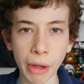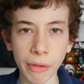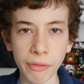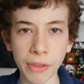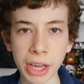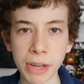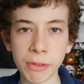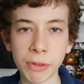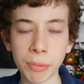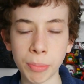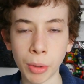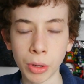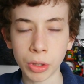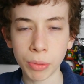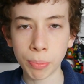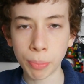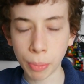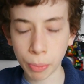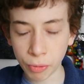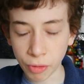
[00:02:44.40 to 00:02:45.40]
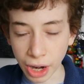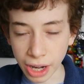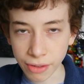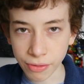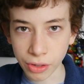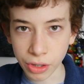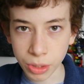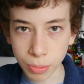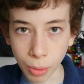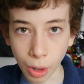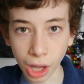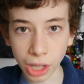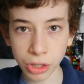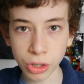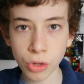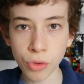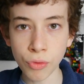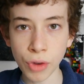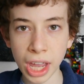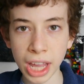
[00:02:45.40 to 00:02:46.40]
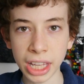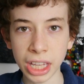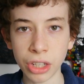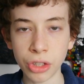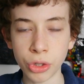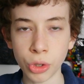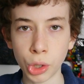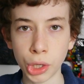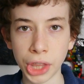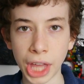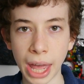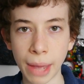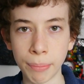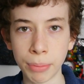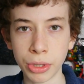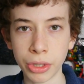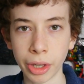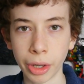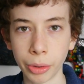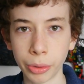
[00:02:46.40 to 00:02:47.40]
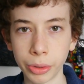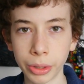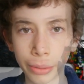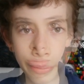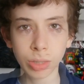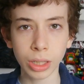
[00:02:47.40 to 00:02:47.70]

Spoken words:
favourites, but I do really enjoy that episode.